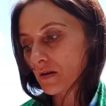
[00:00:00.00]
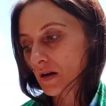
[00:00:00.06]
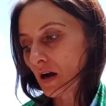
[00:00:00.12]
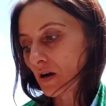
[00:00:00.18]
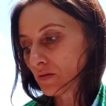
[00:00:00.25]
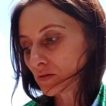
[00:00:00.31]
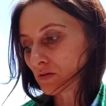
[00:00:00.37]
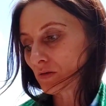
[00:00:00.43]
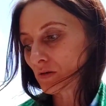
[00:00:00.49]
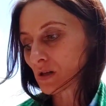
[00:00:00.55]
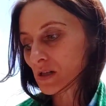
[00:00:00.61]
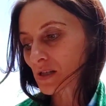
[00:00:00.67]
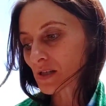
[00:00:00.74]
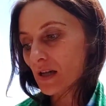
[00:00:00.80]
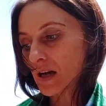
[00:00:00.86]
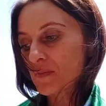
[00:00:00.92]

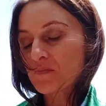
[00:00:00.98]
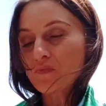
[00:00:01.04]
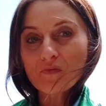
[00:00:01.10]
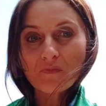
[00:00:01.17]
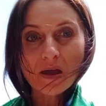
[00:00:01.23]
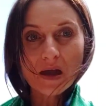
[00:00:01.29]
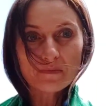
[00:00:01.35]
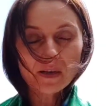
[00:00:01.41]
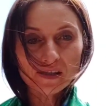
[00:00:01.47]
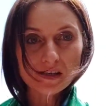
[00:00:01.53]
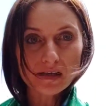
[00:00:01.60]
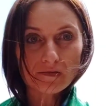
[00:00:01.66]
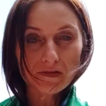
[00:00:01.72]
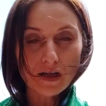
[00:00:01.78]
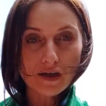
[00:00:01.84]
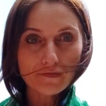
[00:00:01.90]
outdoors, I prepare
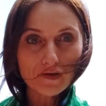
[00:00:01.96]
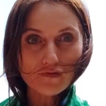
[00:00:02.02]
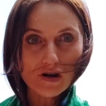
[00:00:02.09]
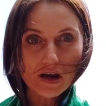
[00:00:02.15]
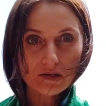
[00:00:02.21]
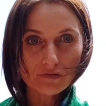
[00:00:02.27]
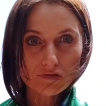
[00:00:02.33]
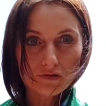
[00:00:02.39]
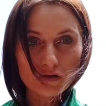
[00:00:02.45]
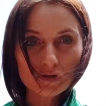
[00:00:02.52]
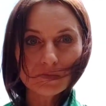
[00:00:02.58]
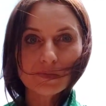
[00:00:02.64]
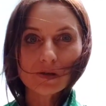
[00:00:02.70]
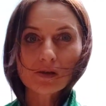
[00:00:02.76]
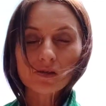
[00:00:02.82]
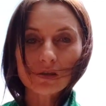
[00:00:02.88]
myself. I have a raincoat
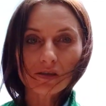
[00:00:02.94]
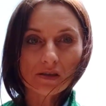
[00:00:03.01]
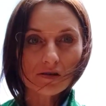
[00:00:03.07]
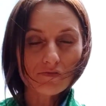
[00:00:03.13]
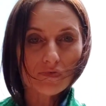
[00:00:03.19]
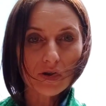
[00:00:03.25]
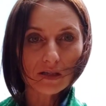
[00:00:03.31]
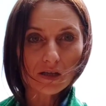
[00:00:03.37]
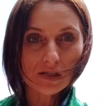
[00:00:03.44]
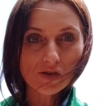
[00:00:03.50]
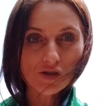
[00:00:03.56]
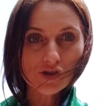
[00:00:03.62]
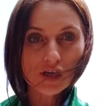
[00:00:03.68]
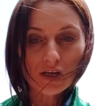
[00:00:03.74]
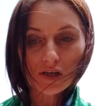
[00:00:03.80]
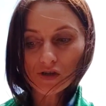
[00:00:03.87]
because the weather is
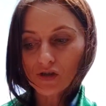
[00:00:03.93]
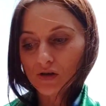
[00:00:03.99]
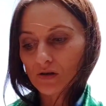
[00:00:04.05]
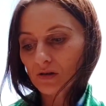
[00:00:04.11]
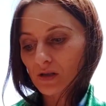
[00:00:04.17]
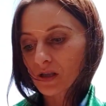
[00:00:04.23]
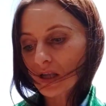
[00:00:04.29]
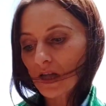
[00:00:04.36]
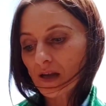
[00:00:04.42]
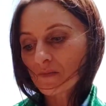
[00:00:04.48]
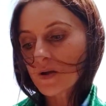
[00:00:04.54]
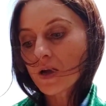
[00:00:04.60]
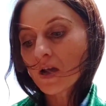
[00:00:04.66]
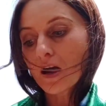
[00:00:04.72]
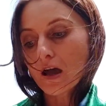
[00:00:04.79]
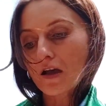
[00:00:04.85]
changing all the time.
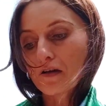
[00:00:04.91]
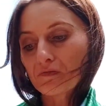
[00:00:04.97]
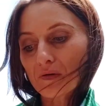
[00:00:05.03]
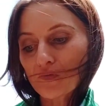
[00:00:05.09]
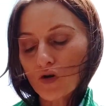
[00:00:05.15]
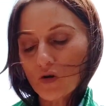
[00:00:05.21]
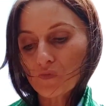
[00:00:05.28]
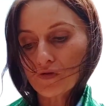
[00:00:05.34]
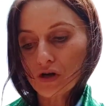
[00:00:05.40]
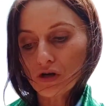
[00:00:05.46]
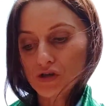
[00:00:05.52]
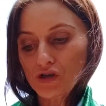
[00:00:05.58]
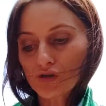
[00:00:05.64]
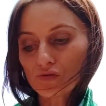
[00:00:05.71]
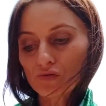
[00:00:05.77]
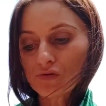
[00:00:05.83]
I have appropriate
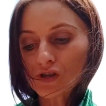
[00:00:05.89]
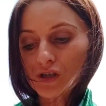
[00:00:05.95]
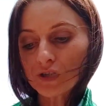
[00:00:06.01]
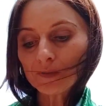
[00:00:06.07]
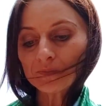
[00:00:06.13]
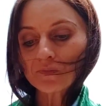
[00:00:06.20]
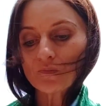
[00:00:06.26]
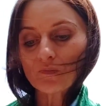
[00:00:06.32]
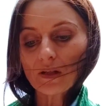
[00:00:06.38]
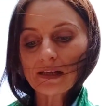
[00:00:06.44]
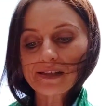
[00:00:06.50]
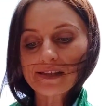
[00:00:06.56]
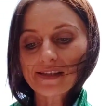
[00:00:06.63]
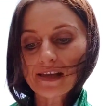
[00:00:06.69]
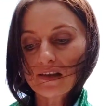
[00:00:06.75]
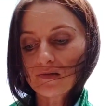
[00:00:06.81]
shoes, and
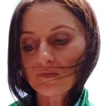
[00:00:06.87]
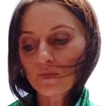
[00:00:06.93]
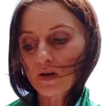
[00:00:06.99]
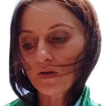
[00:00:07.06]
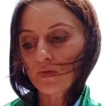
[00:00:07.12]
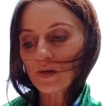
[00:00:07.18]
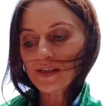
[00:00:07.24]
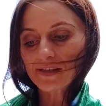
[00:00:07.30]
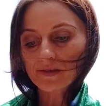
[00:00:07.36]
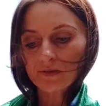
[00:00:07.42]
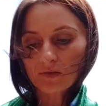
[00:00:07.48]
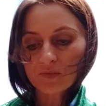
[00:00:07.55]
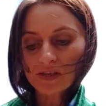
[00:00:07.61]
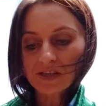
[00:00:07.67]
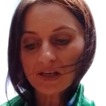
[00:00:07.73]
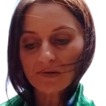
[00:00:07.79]
same with
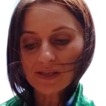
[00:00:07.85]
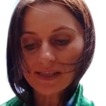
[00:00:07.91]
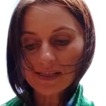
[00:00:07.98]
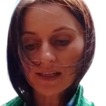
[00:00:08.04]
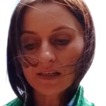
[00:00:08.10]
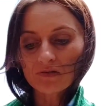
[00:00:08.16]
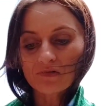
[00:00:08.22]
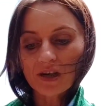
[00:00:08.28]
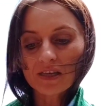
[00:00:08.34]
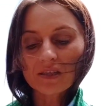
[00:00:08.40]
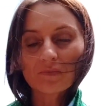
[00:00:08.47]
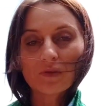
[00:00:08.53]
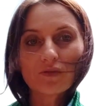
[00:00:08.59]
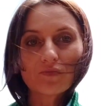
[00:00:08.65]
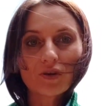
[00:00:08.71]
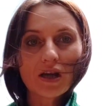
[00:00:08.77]
our skin, right? I
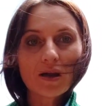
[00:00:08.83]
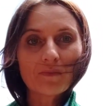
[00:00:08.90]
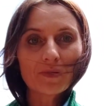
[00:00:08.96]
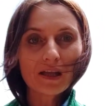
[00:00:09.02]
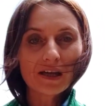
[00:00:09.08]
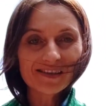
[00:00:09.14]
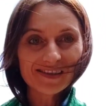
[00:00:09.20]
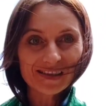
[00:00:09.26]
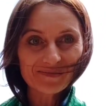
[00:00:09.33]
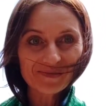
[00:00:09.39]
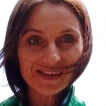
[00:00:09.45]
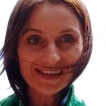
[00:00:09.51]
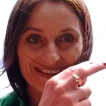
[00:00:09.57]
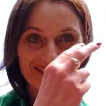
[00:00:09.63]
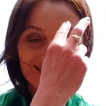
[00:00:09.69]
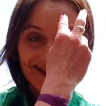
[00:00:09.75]
mean, we apply
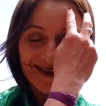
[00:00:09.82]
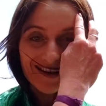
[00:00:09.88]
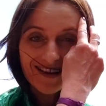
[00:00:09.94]
something